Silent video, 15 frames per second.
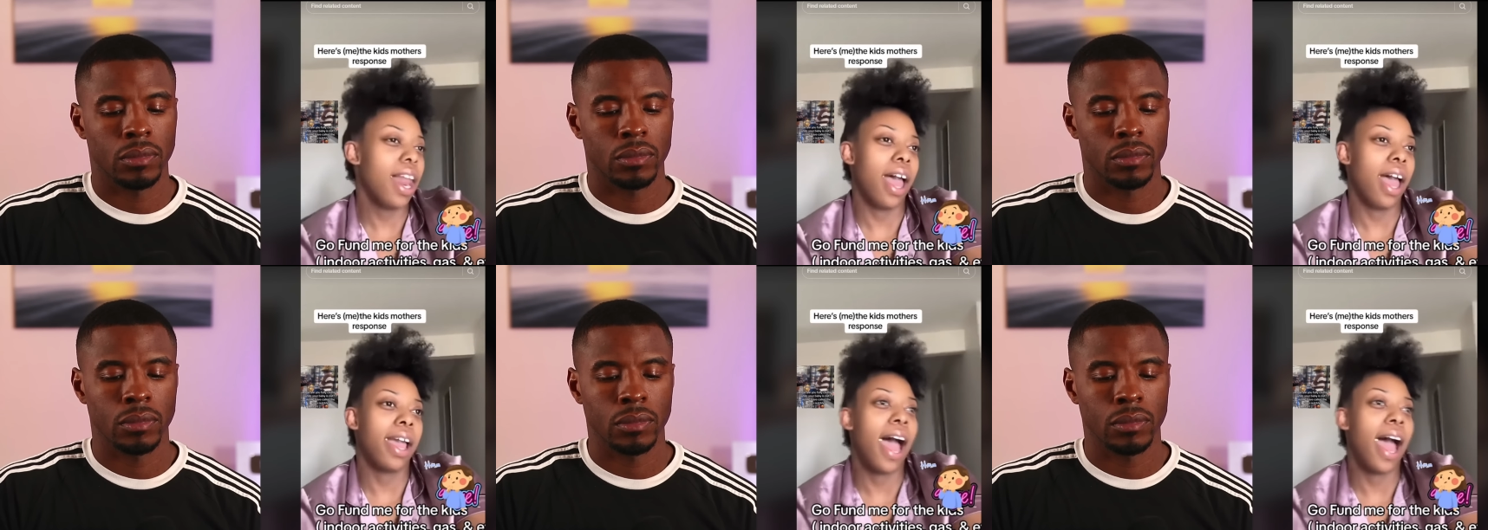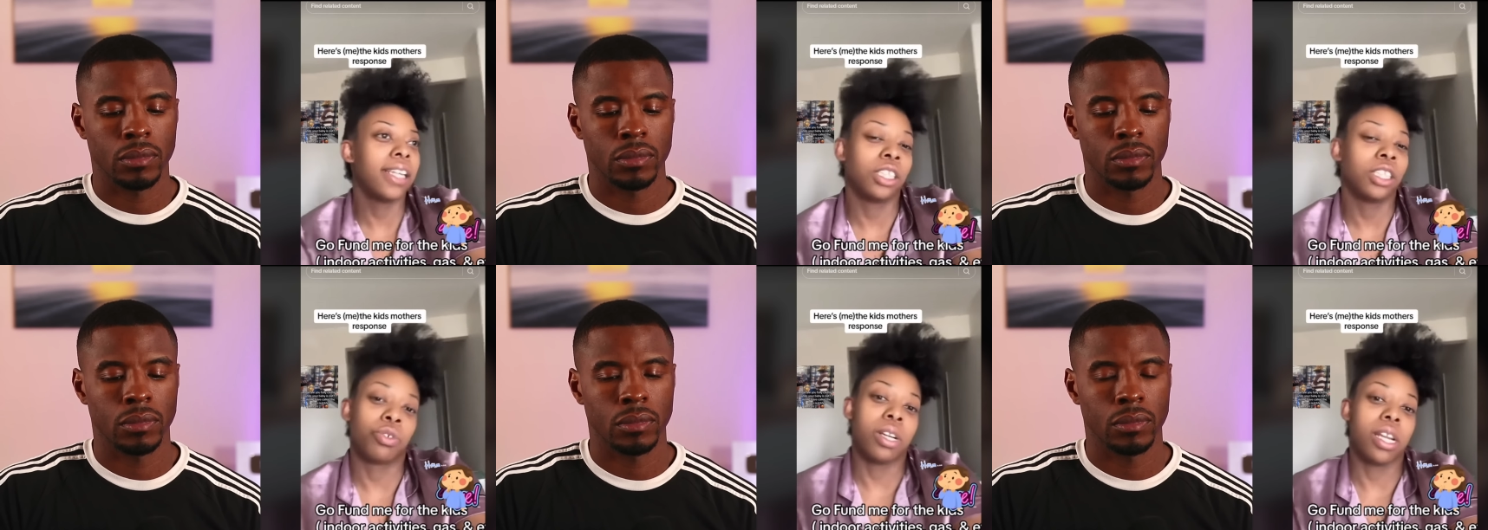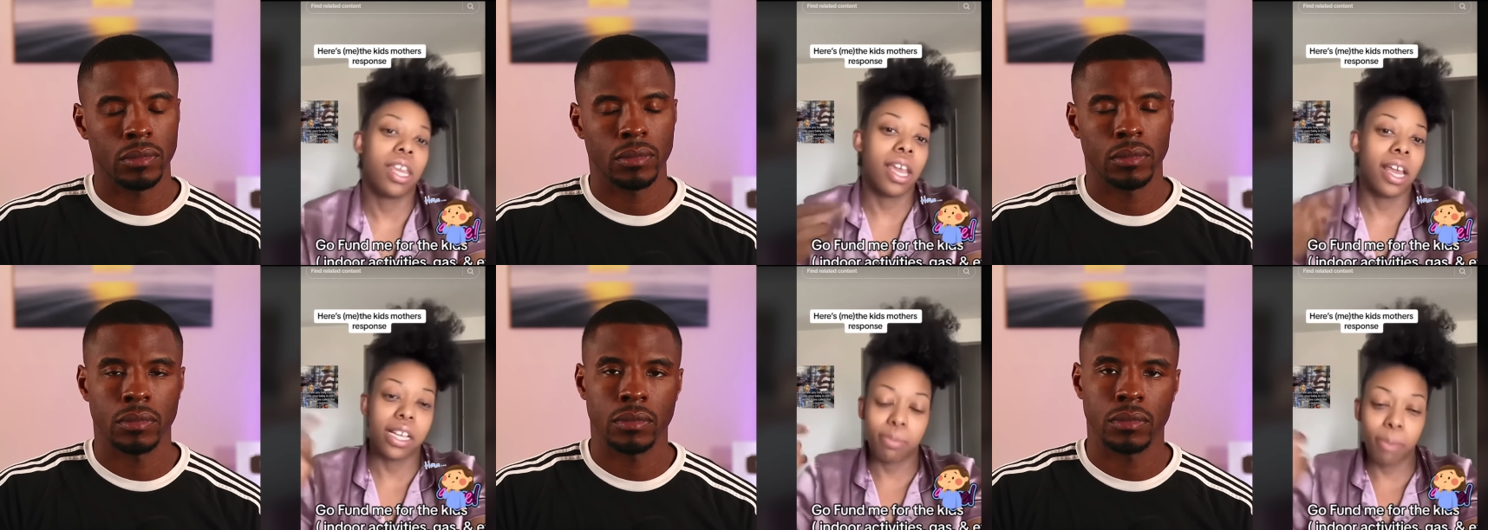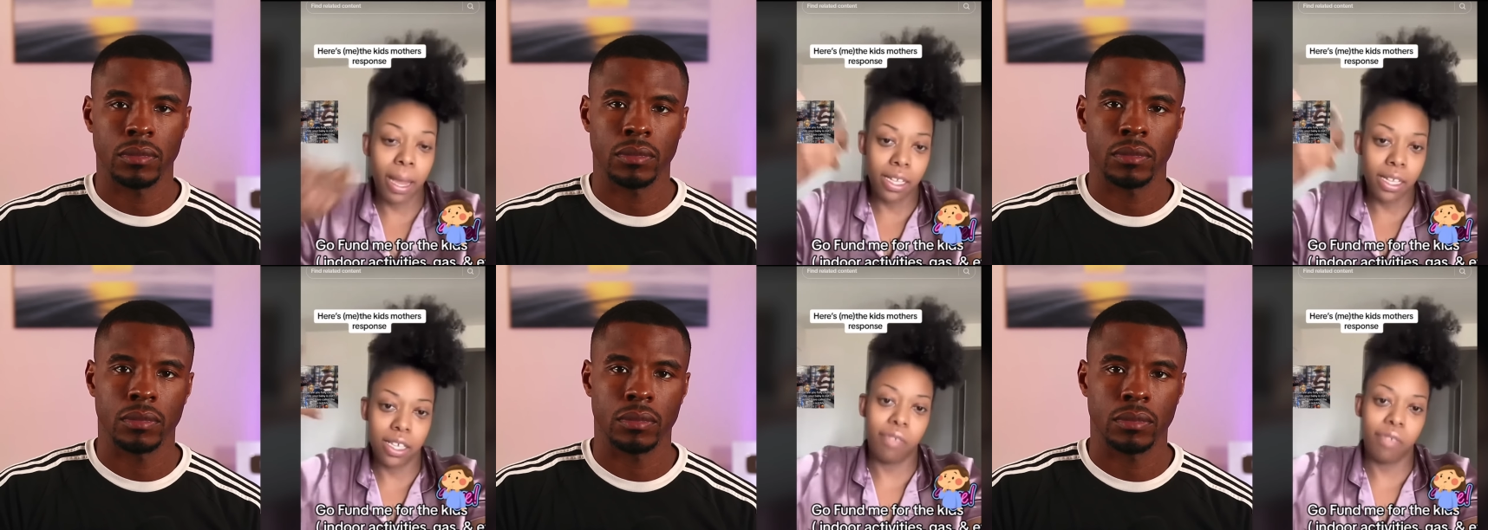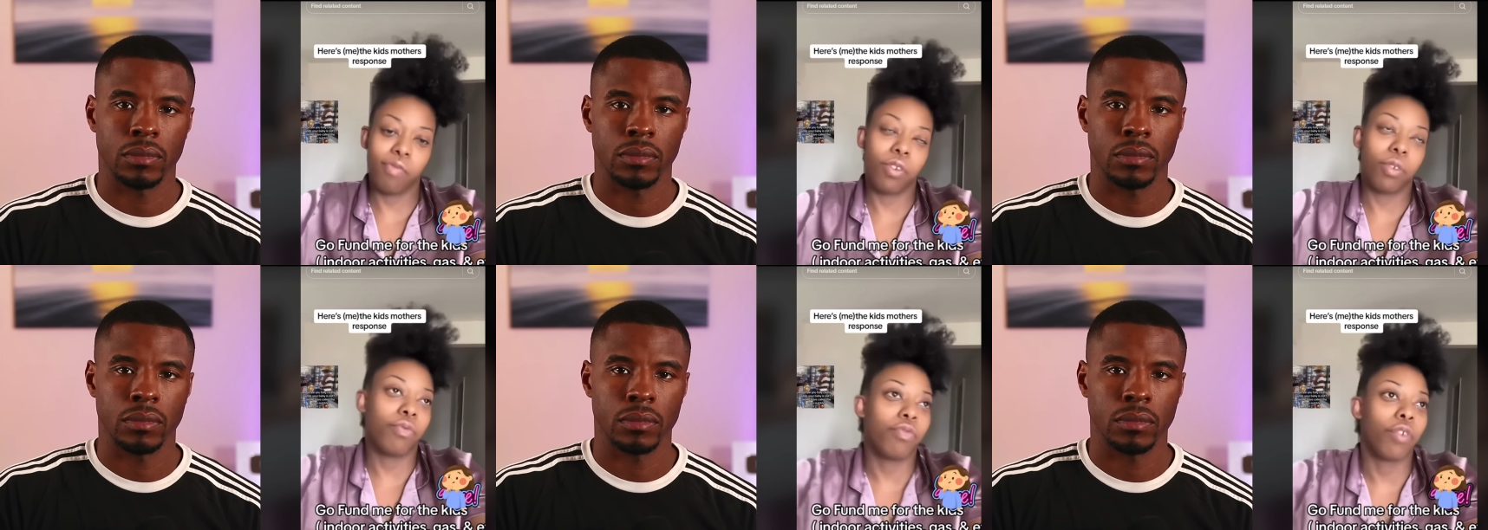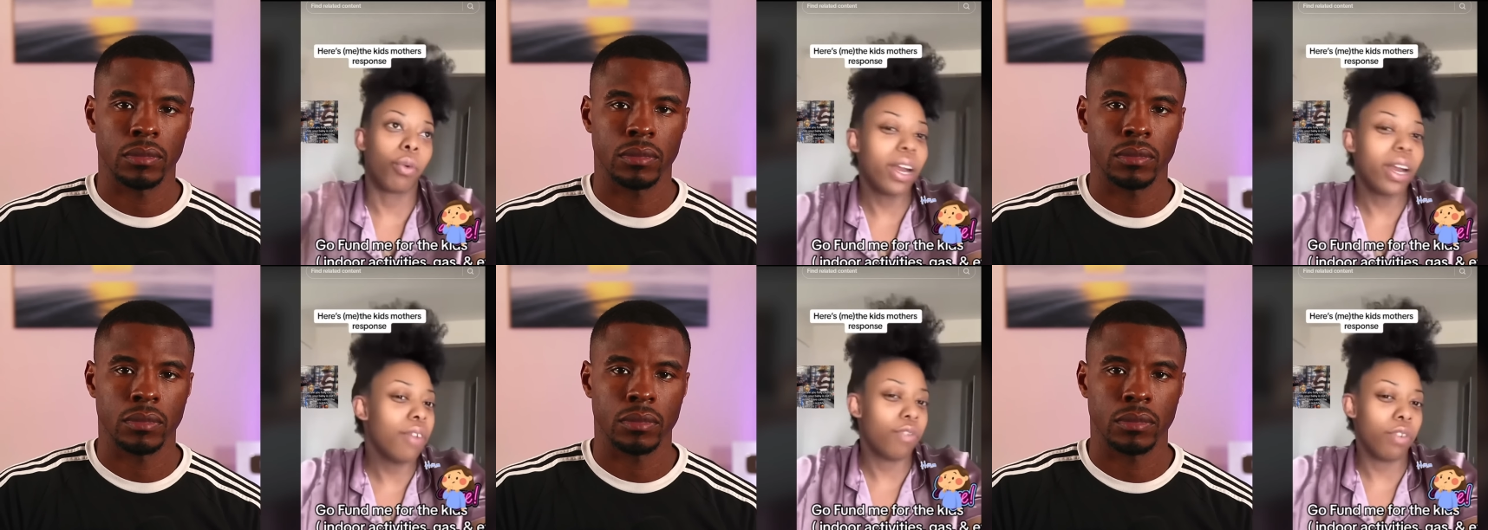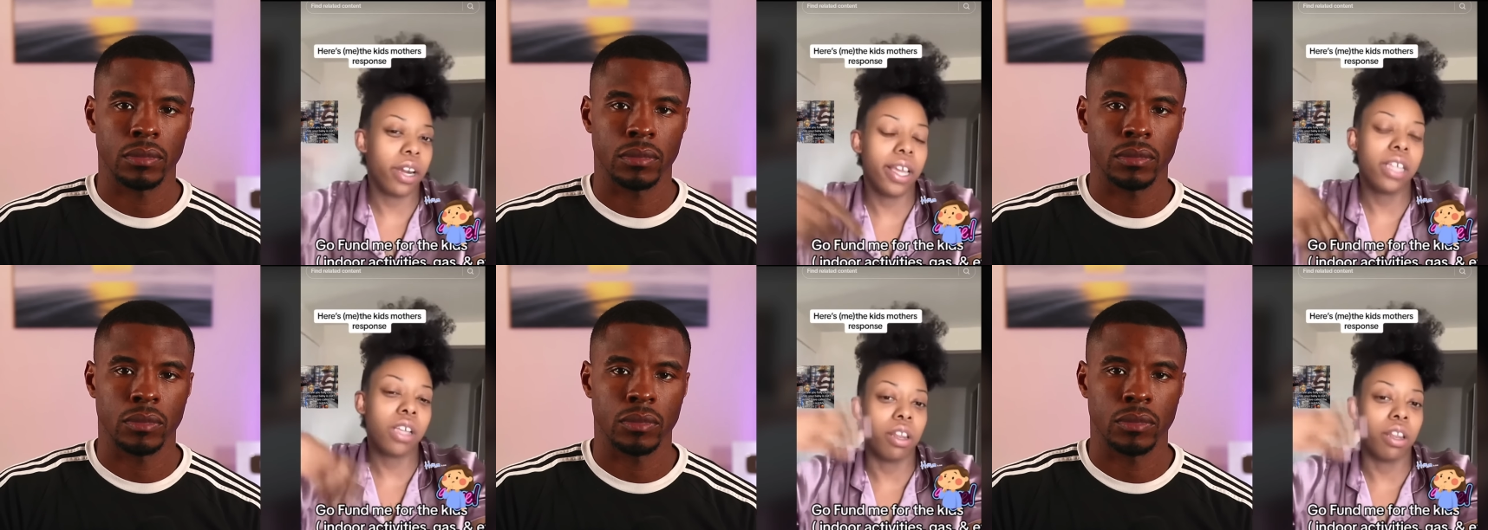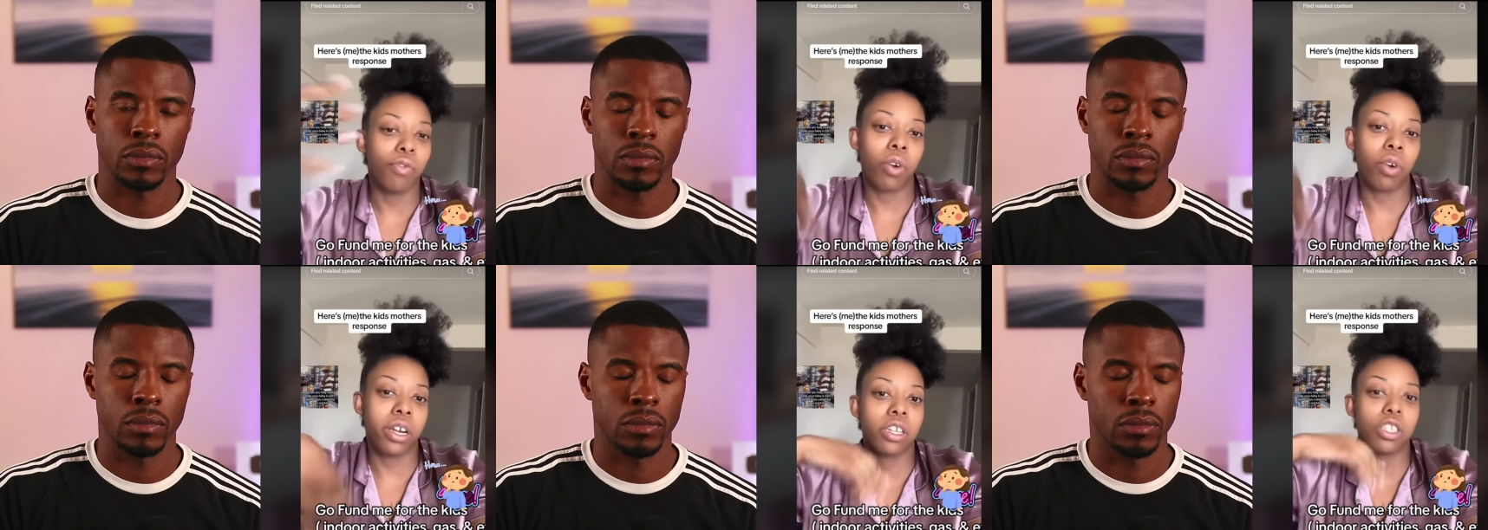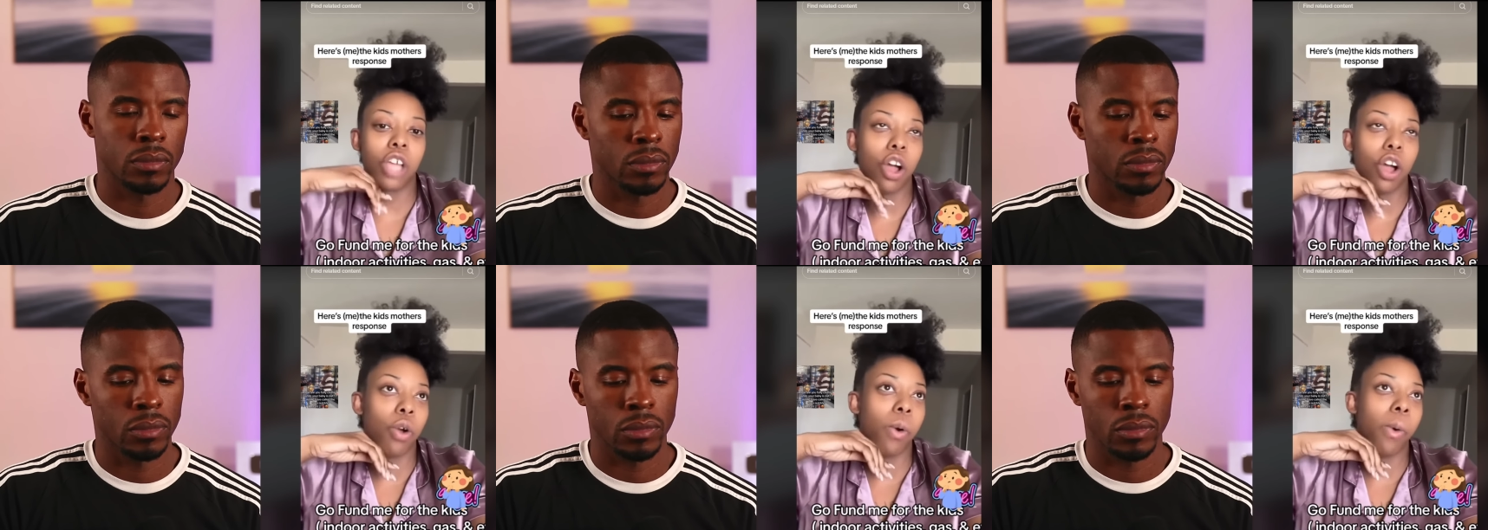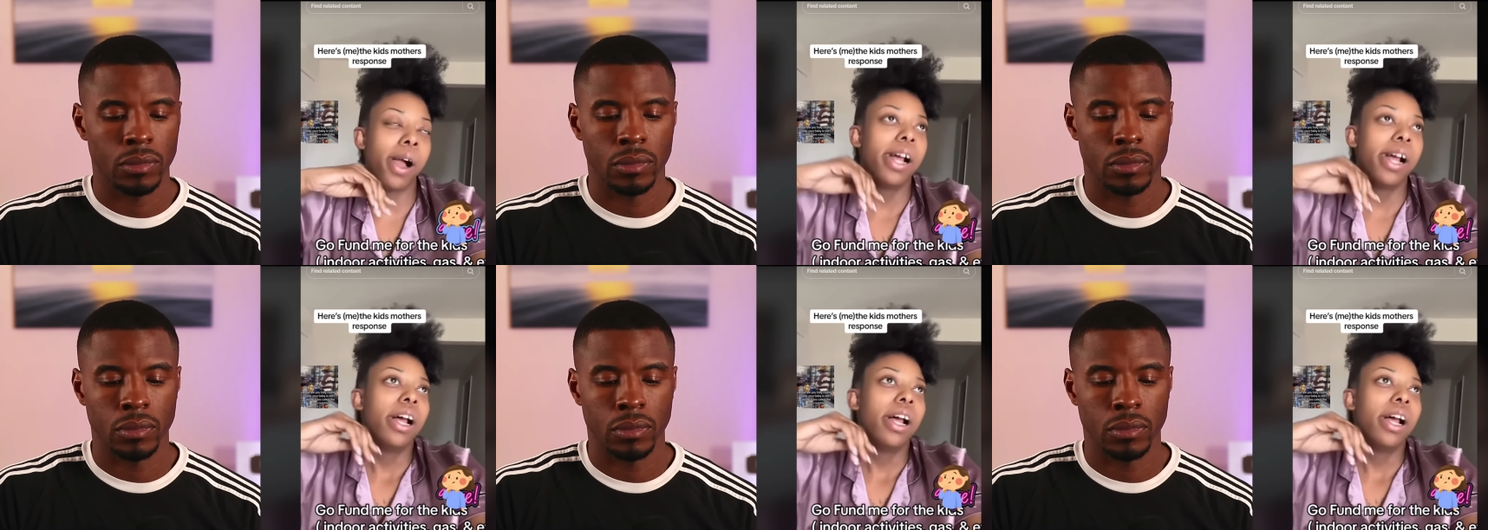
Speaker 1: Like, I just really can't explain to him for, for real, for real. He's only 40 years old.